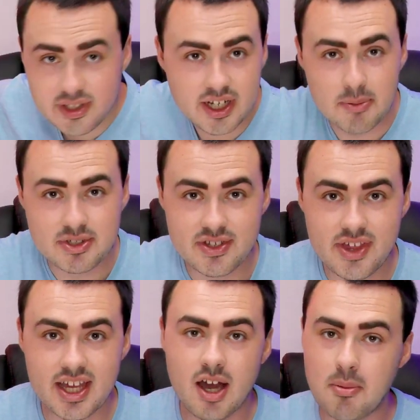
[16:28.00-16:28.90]
So you don't miss
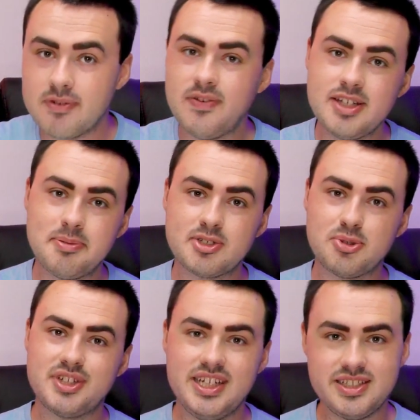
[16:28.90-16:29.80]
a thing. I'm on Facebook,
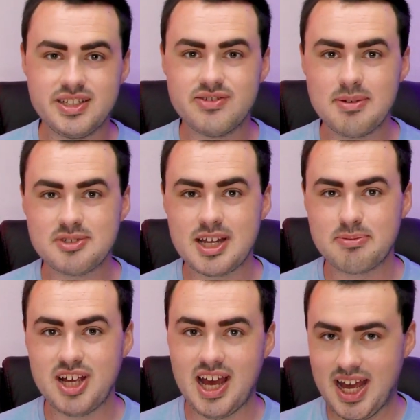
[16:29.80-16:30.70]
Twitter, Instagram,
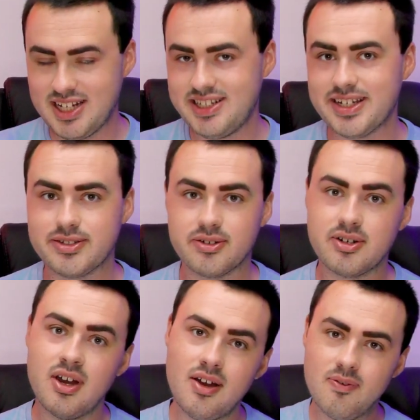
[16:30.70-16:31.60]
Snapchat and
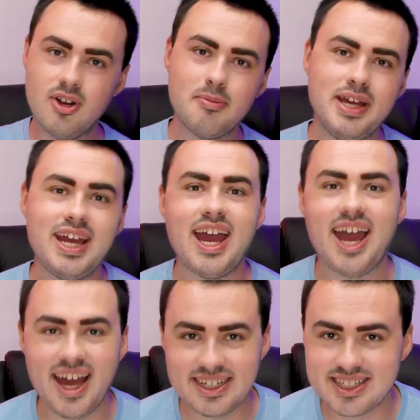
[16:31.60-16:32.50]
TikTok. Follow me
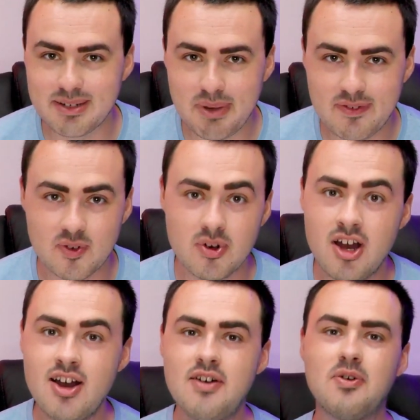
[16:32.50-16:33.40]
at
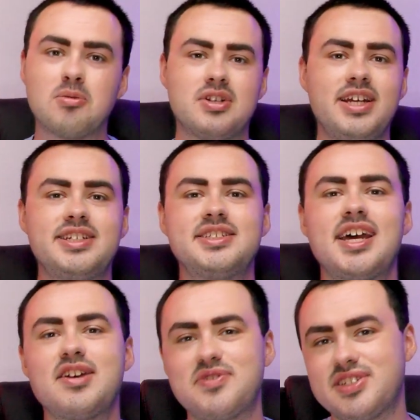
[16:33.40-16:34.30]
TechBaffle. For the
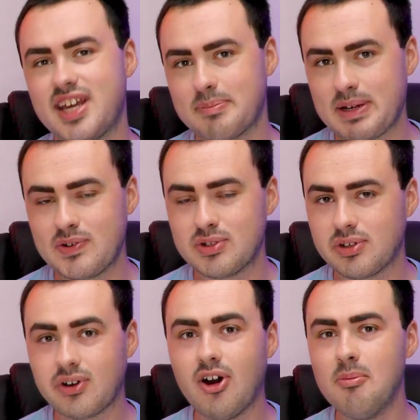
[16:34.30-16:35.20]
latest, head over to
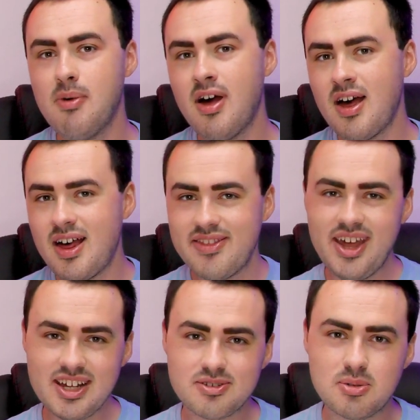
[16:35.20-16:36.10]
techbaffle.com.
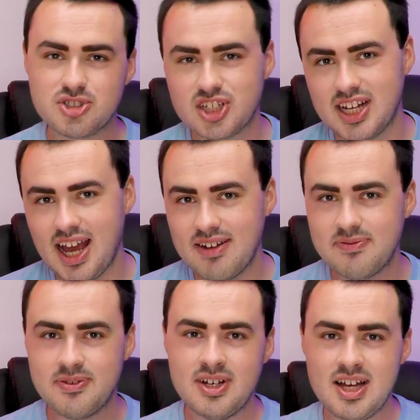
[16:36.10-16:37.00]
Thanks for watching and
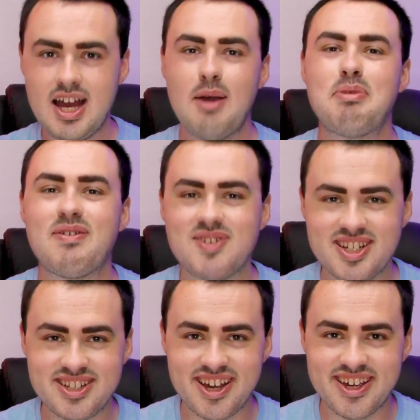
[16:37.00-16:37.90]
have a
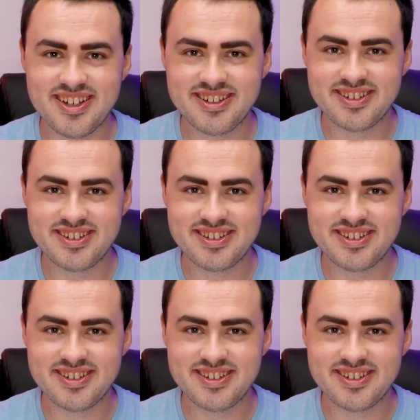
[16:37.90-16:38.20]
baffling day.